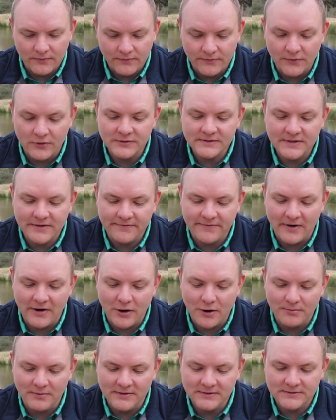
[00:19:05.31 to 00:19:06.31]
First, a
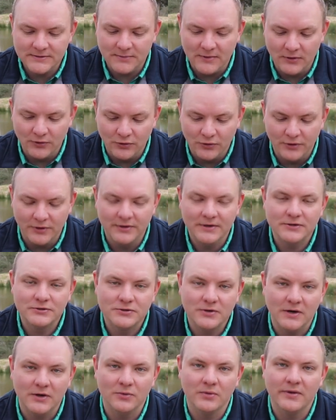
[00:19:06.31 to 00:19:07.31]
firearm needs to be learned and
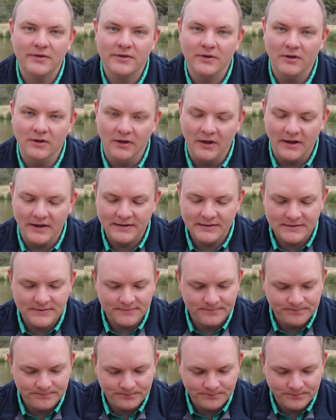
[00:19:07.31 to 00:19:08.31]
trained with a lot.
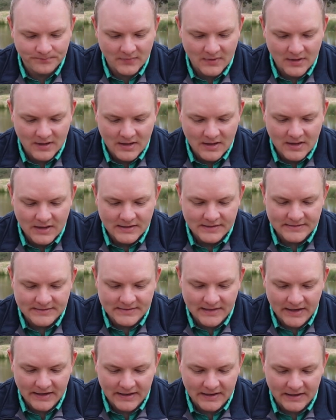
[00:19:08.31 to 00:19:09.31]

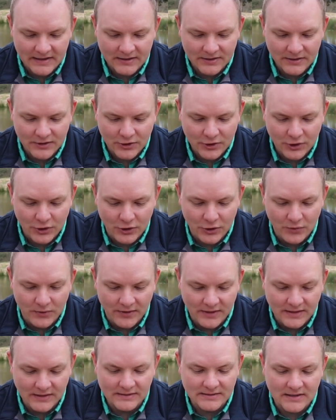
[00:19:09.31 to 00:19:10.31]
Second, you
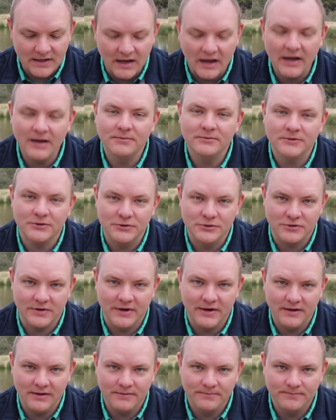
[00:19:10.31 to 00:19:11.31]
need time to
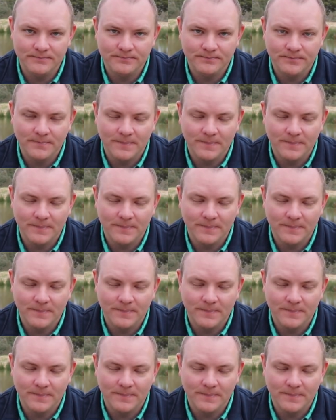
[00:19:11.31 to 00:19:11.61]
train.